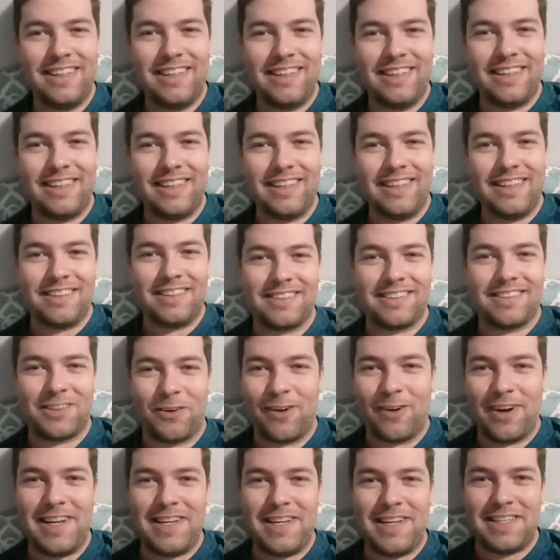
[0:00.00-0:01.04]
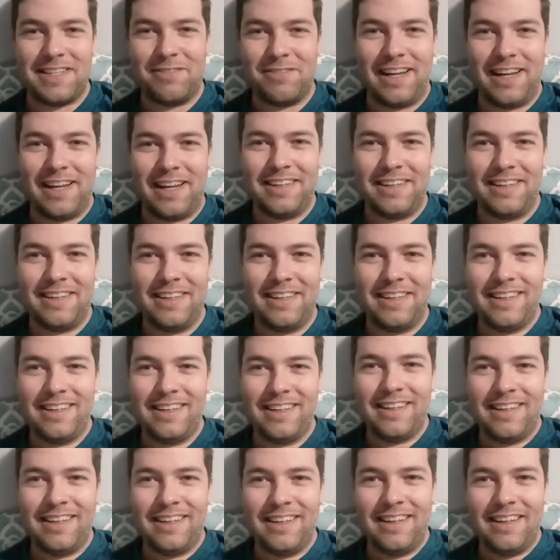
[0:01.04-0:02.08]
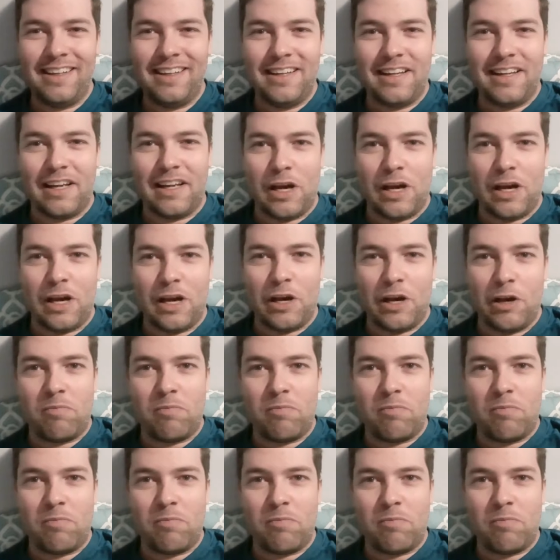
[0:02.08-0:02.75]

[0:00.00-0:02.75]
It's crazy, man. Um,